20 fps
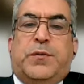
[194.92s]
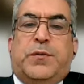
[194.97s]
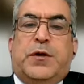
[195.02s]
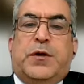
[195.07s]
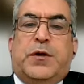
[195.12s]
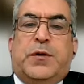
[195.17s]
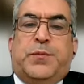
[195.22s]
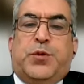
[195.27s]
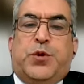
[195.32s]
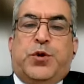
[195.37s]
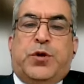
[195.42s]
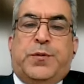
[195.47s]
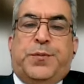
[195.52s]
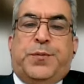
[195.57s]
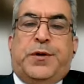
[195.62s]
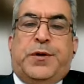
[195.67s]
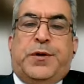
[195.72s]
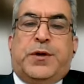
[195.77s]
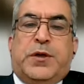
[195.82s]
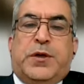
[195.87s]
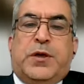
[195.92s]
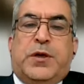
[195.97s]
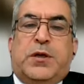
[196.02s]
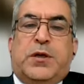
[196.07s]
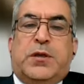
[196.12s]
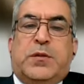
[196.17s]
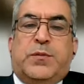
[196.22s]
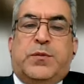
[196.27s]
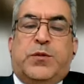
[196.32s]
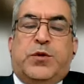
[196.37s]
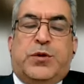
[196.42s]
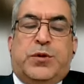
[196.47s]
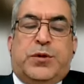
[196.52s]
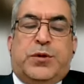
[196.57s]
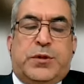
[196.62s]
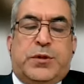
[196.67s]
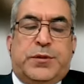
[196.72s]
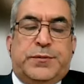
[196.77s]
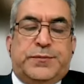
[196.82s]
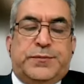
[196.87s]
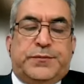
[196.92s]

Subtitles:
a proper and more